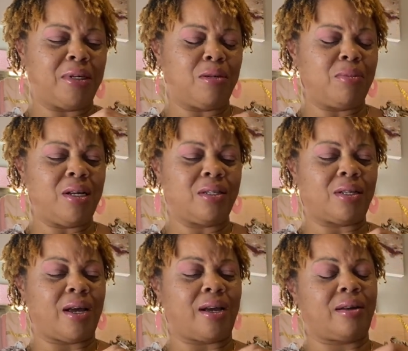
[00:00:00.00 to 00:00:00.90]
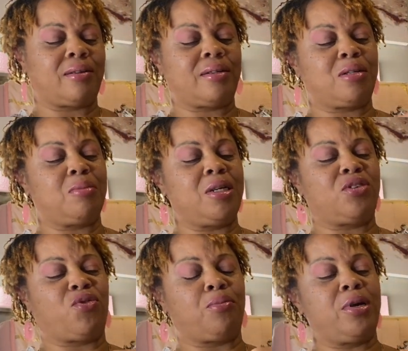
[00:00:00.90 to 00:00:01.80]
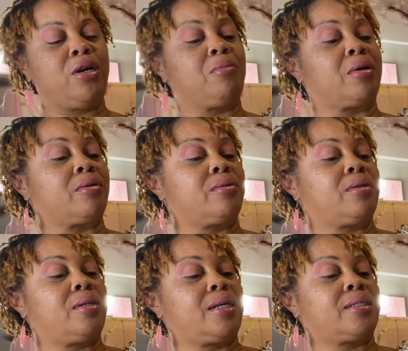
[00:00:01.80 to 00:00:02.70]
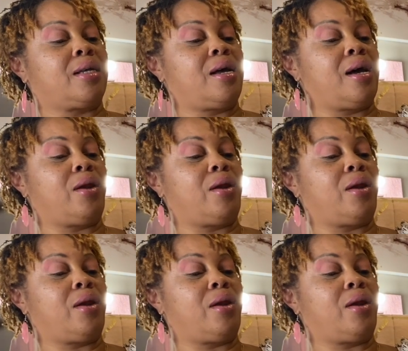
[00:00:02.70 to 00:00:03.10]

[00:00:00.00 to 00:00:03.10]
It smells like, it smells familiar, but like I said, I,